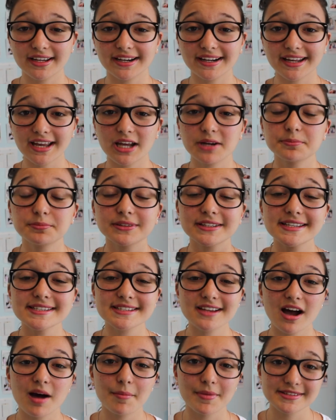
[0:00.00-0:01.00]
And again,
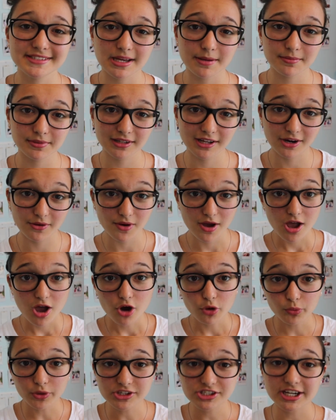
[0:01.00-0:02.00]
please comment down below
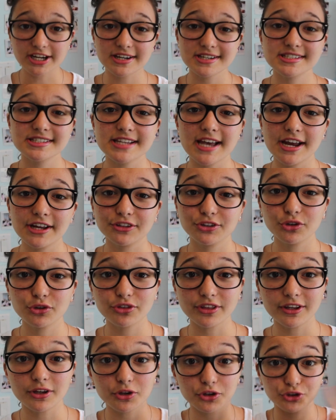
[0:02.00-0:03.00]
which hairstyle you
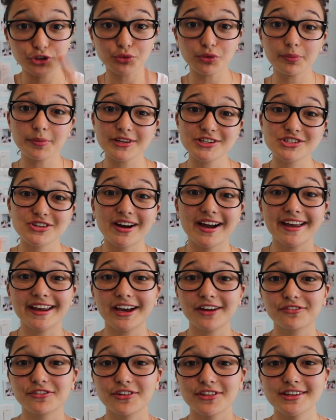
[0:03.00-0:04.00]
think you will be
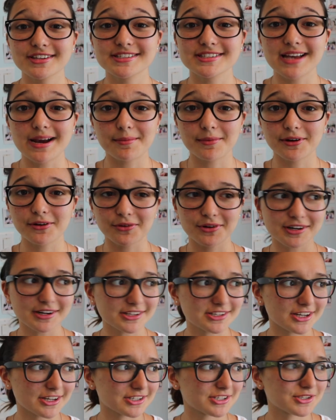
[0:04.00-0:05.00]
trying out for the summer or
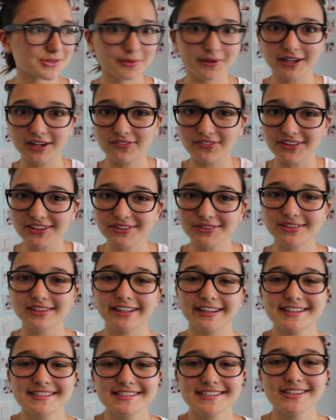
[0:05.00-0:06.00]
just whenever you'd
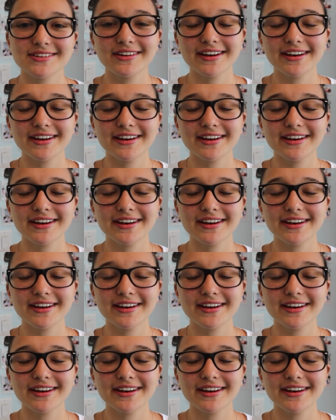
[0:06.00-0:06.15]
like to.